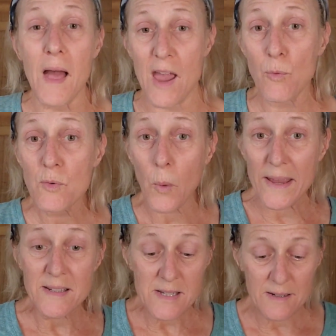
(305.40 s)
I would
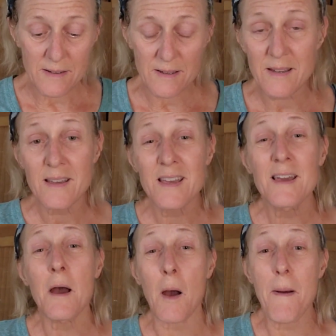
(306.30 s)
wait
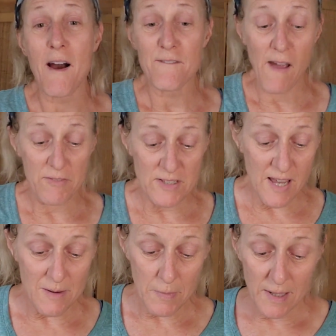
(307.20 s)
about 5 to
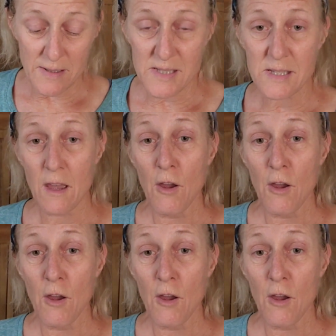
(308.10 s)
10 minutes